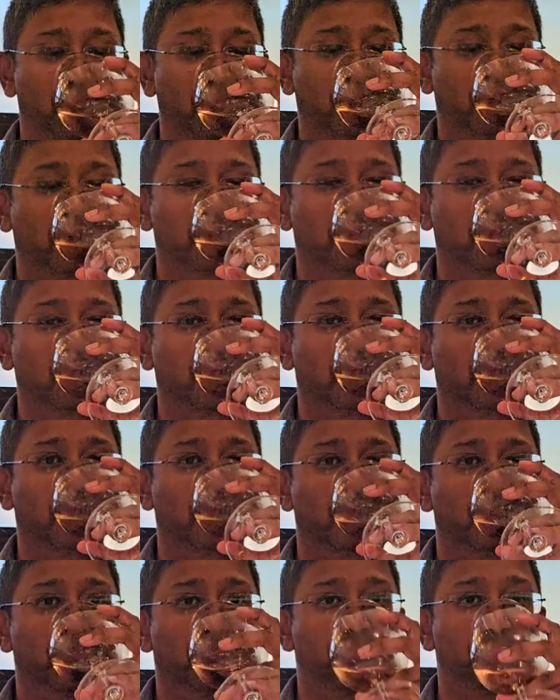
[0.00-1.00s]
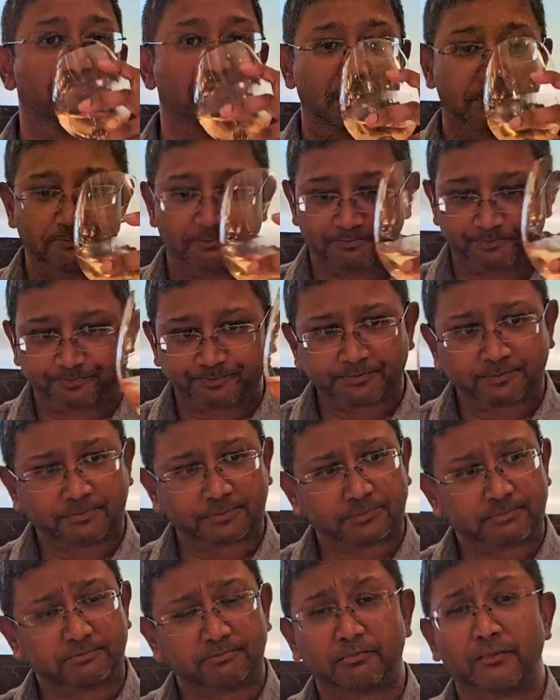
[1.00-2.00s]
I'll oh, cheers you when I get my drink.
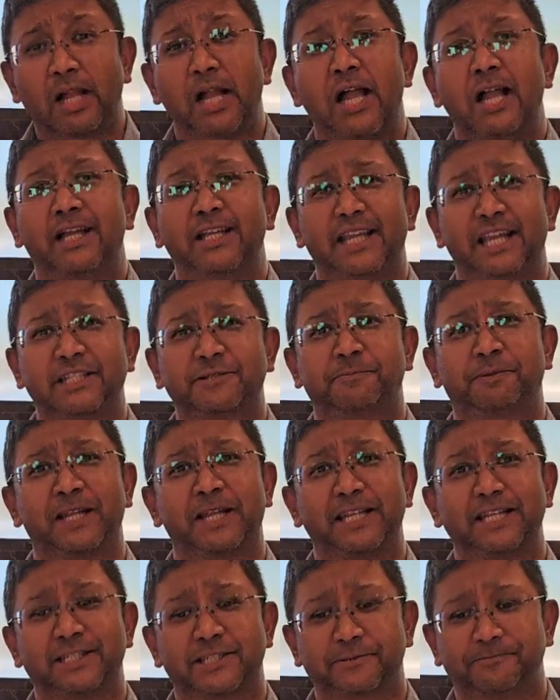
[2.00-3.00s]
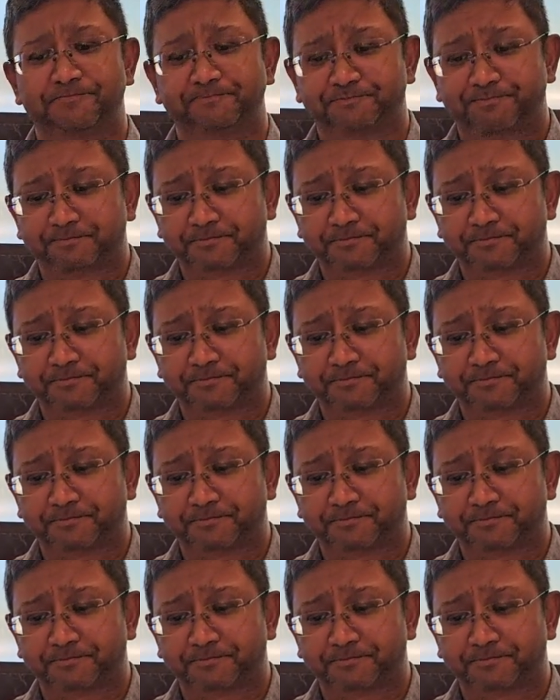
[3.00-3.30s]
Yes, please.